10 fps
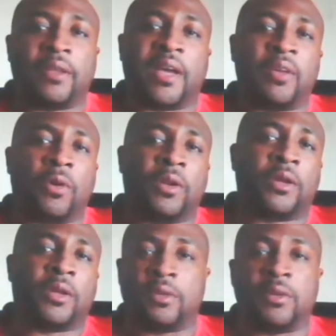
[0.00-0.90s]
because I
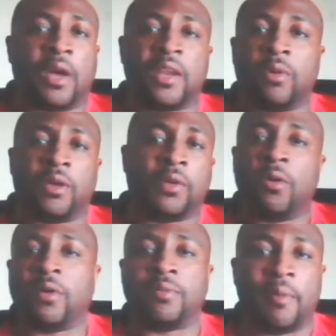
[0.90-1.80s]
didn't want
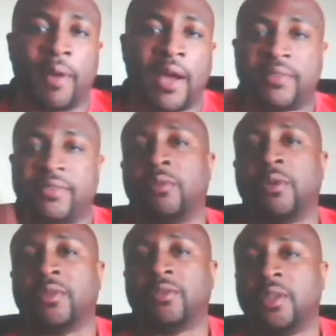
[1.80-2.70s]
to go, because my
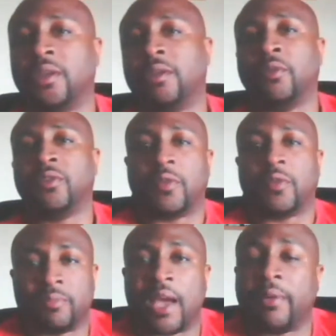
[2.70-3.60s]
mindset
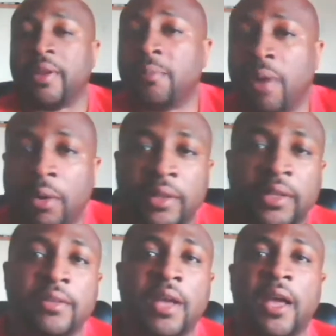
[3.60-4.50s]
wasn't back with
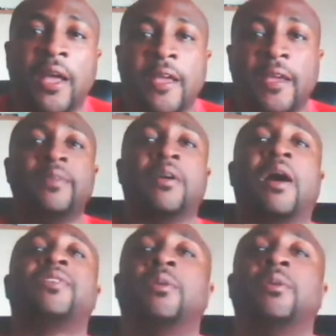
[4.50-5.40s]
Empire at that time, even
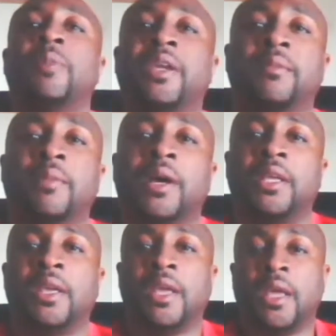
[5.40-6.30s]
though I still was making
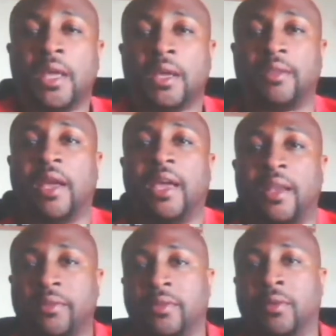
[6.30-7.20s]
money because I
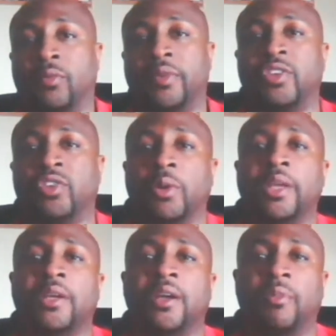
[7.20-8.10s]
had residual
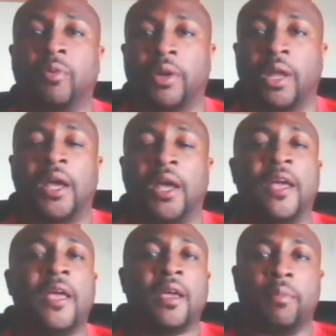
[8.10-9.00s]
income or whatnot.
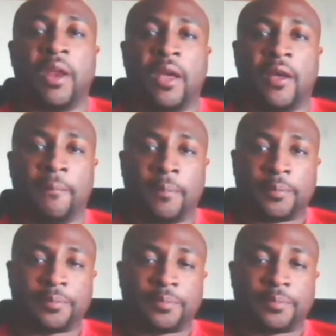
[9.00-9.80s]
But